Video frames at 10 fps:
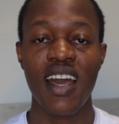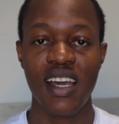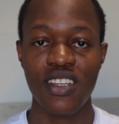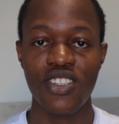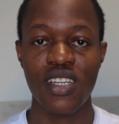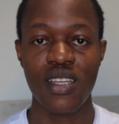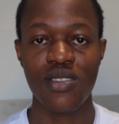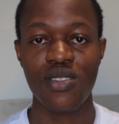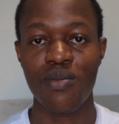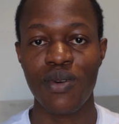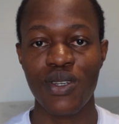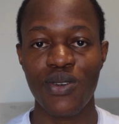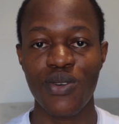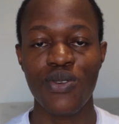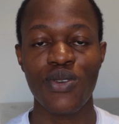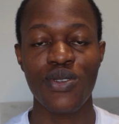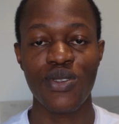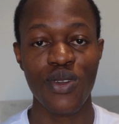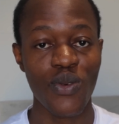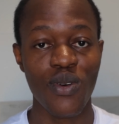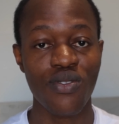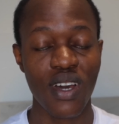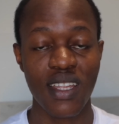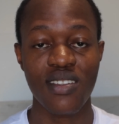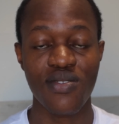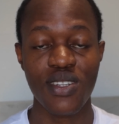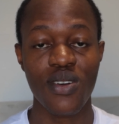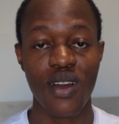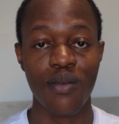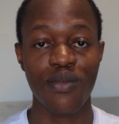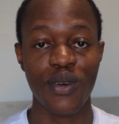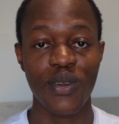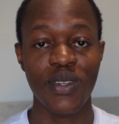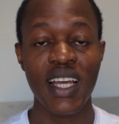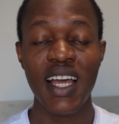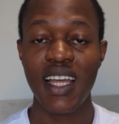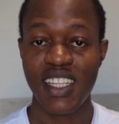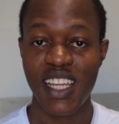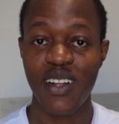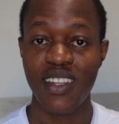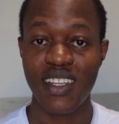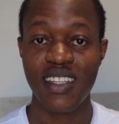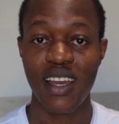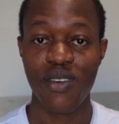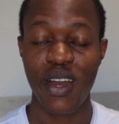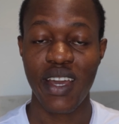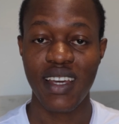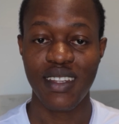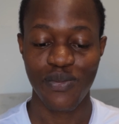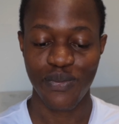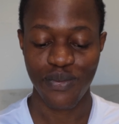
and share to somebody who you know will find this video helpful. Now let's dive right in.